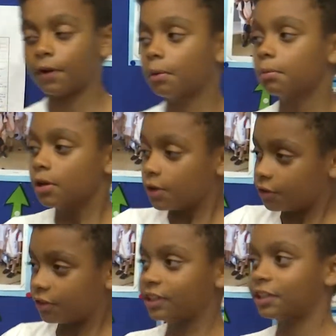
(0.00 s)
Farm.
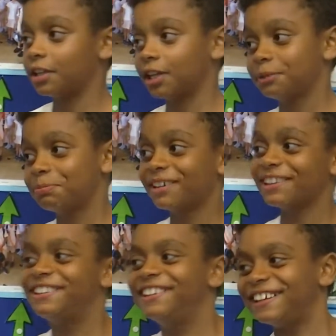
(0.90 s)
She's an expert
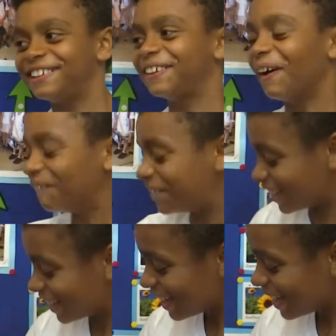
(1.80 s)
in this
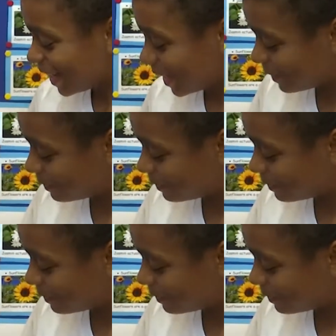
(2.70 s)
topic, and